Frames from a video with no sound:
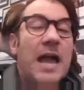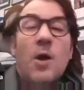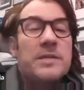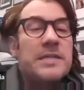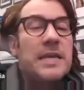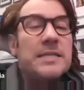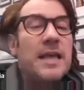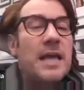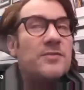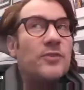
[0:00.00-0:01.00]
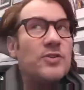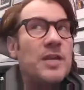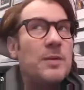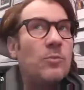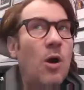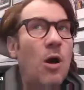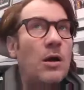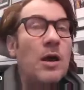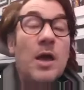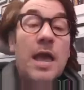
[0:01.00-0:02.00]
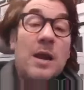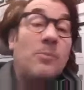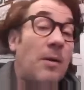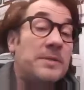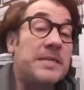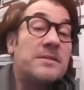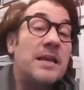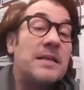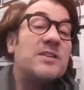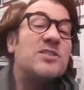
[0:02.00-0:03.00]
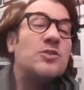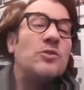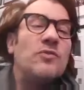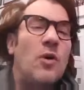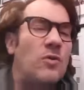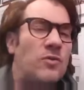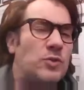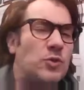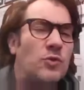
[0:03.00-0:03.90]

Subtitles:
always say his last first name wrong, and I'll probably say his last name Schoolboy.